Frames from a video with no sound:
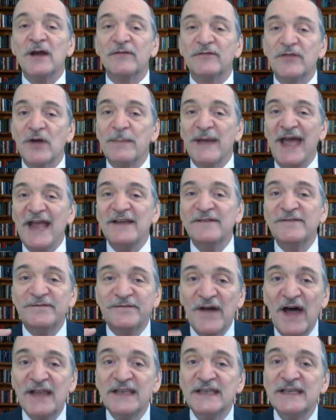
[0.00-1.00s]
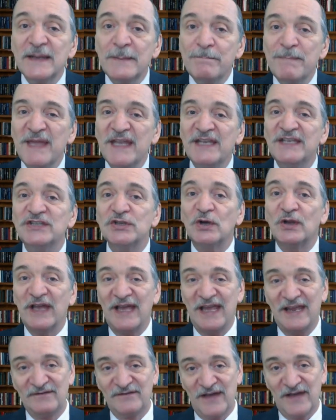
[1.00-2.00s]
from a fundamental
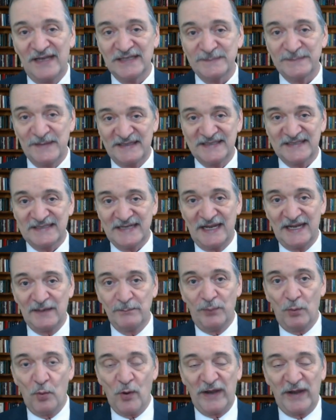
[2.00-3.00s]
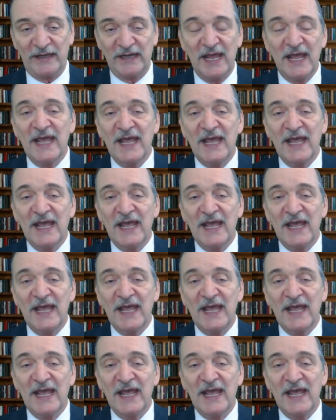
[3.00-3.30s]
investment standpoint.